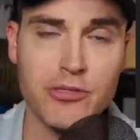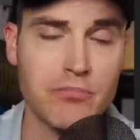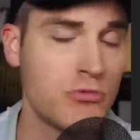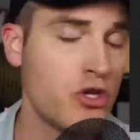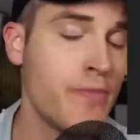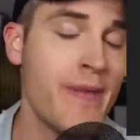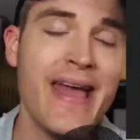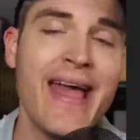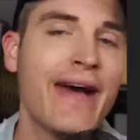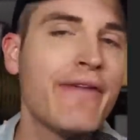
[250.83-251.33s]
You
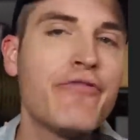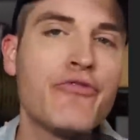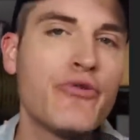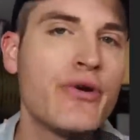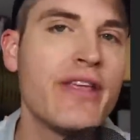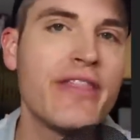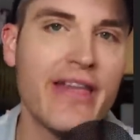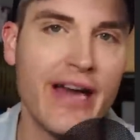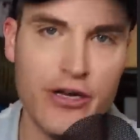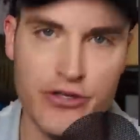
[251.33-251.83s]
may have
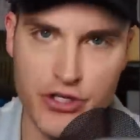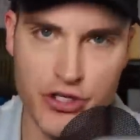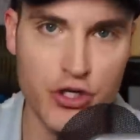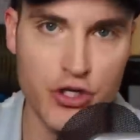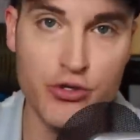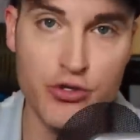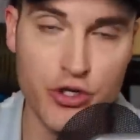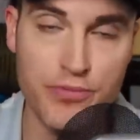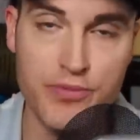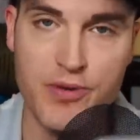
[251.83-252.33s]
3,000
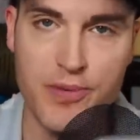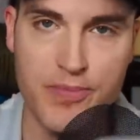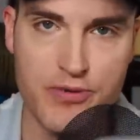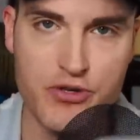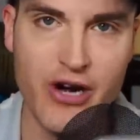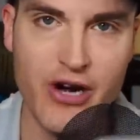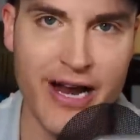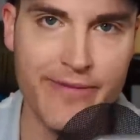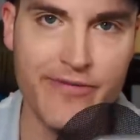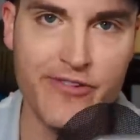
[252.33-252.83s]
YouTube
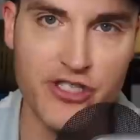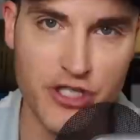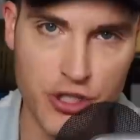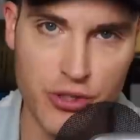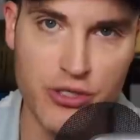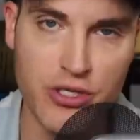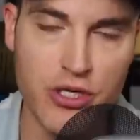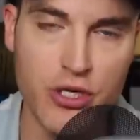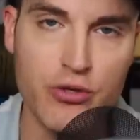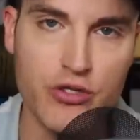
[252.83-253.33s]
subscribers
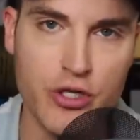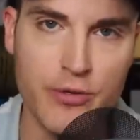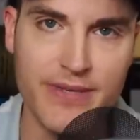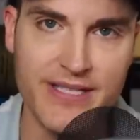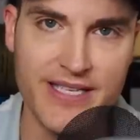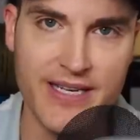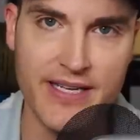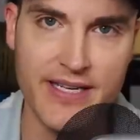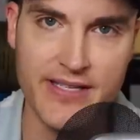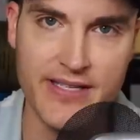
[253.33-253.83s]
using YouTube as
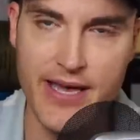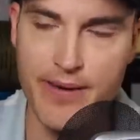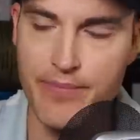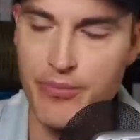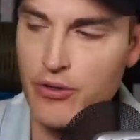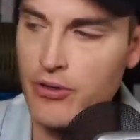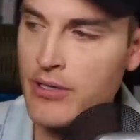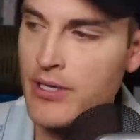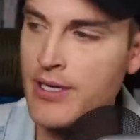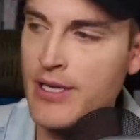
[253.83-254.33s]
an
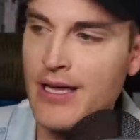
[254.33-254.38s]
example.